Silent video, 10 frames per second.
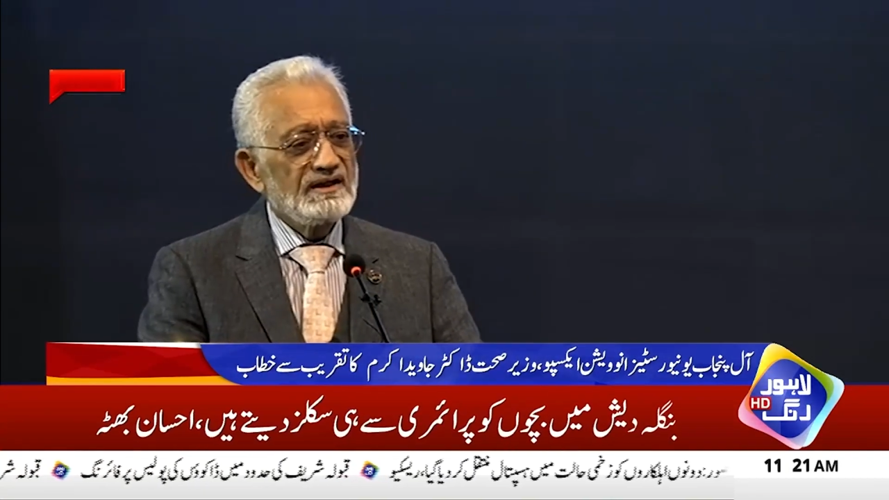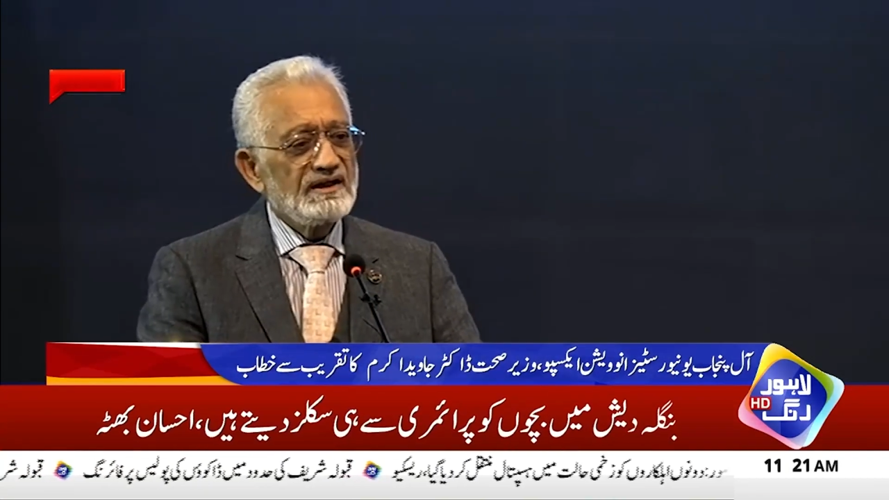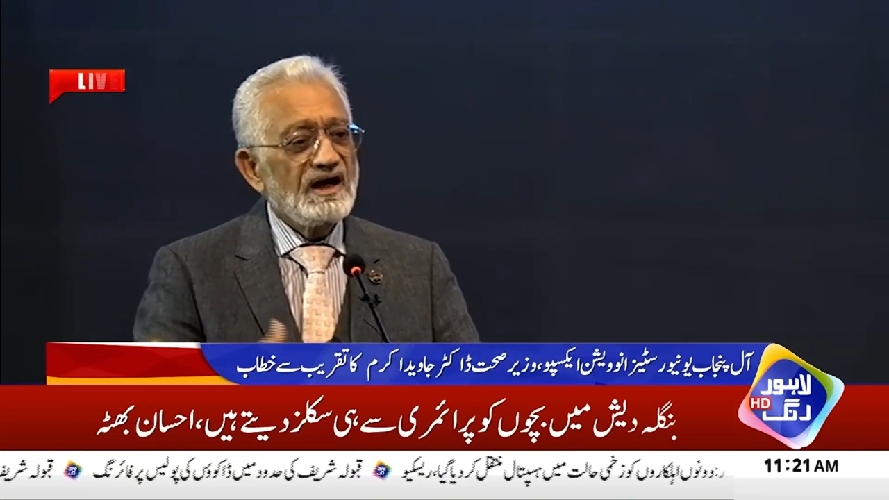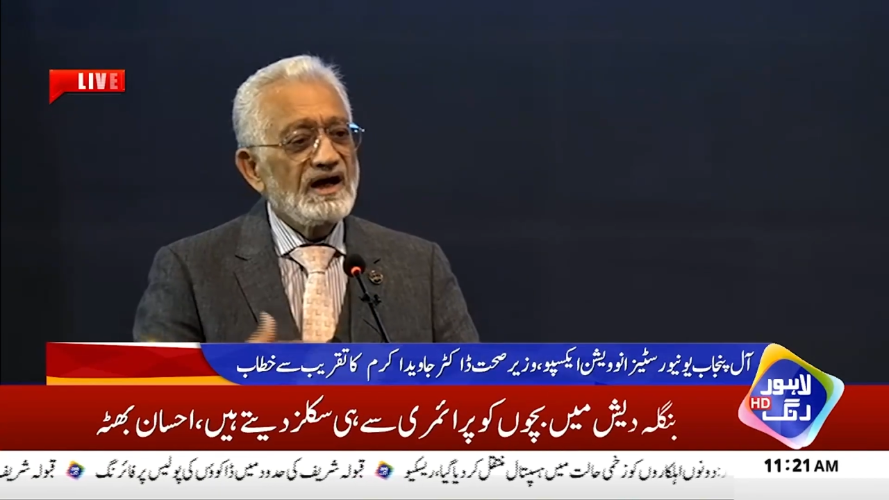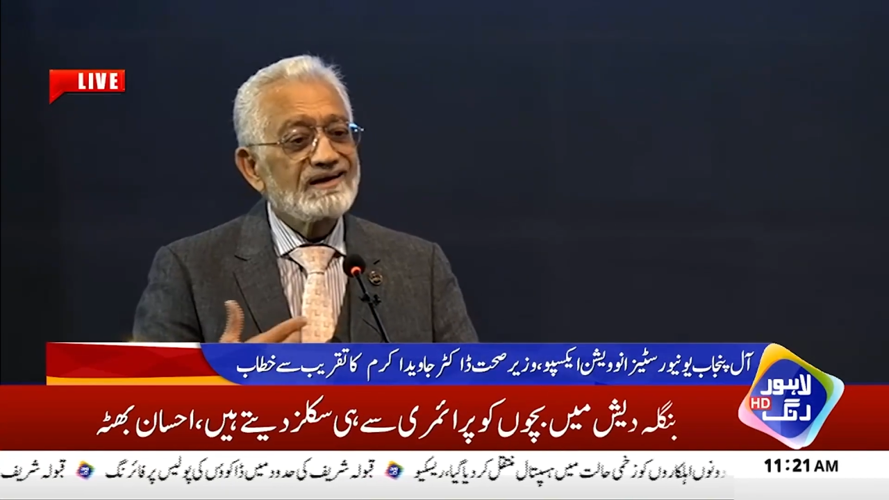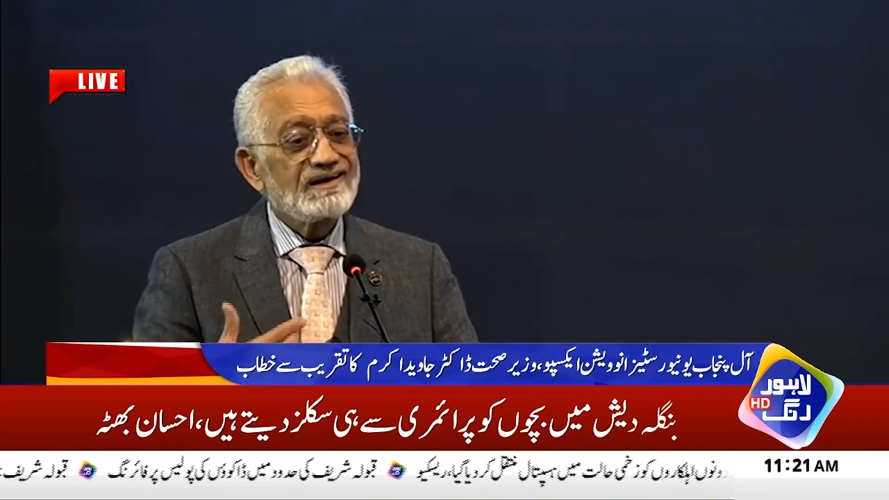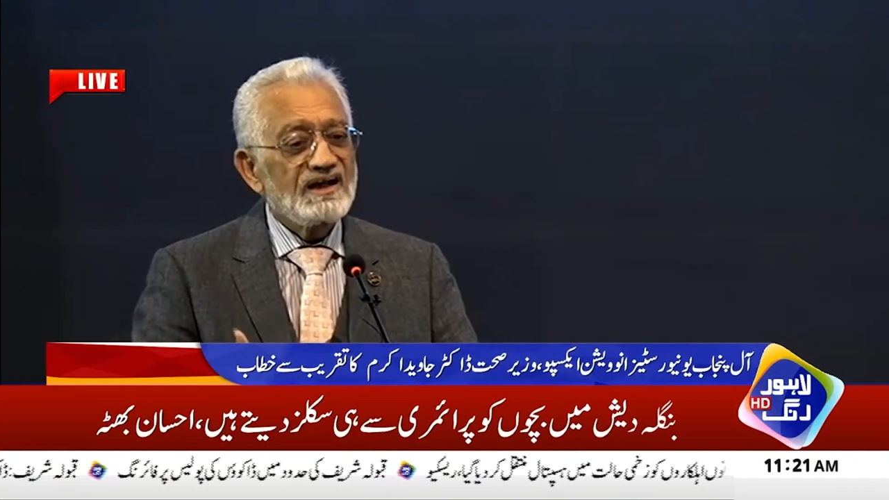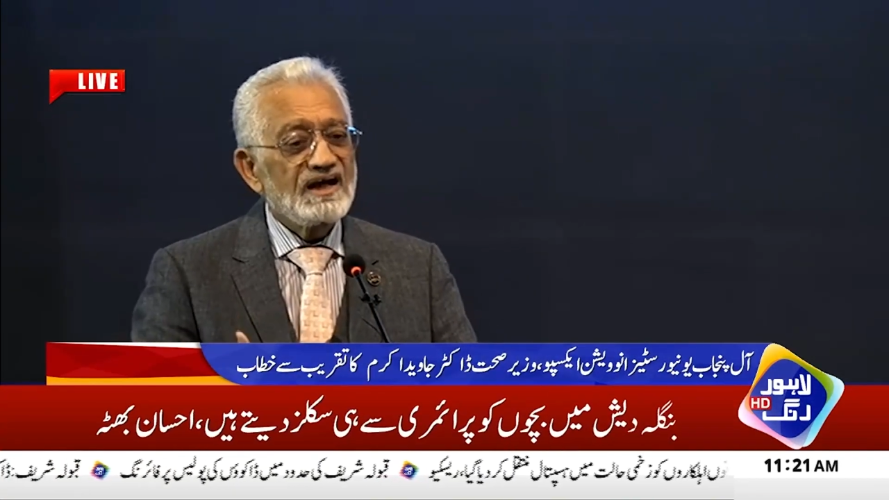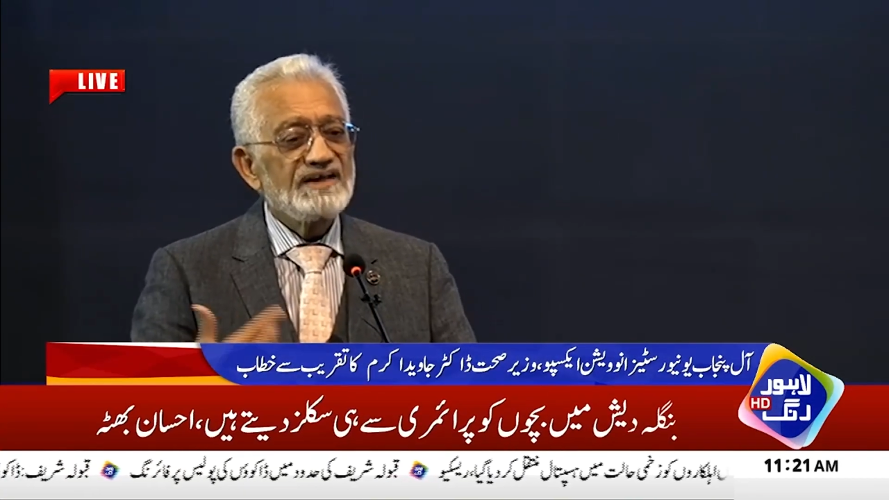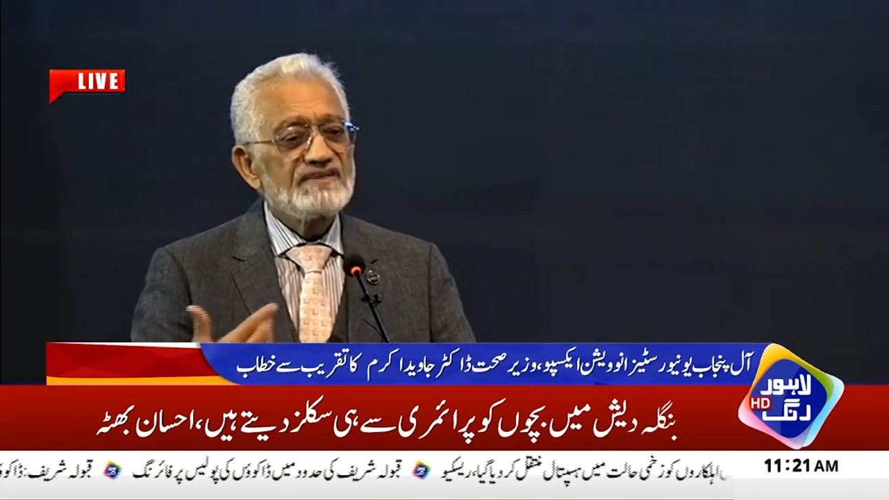our
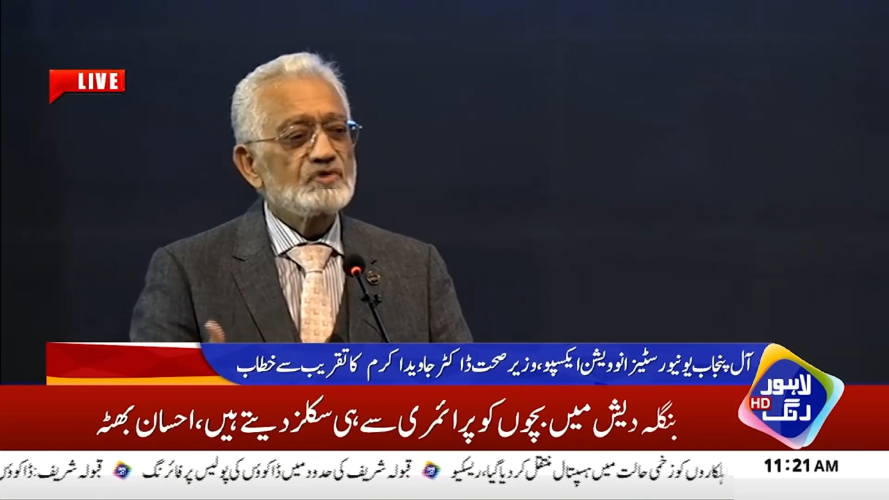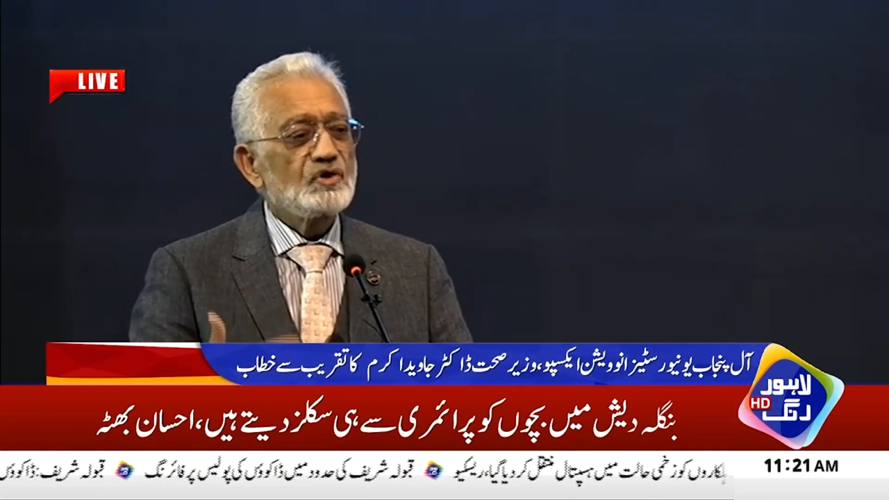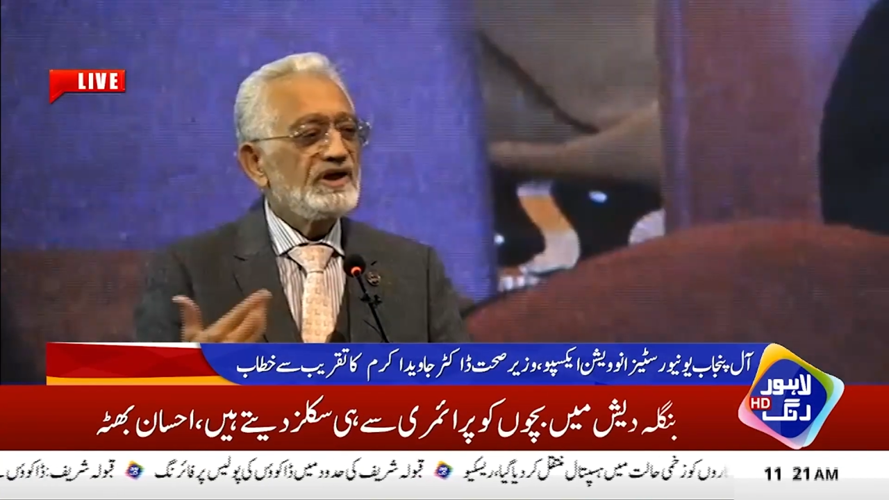reliance on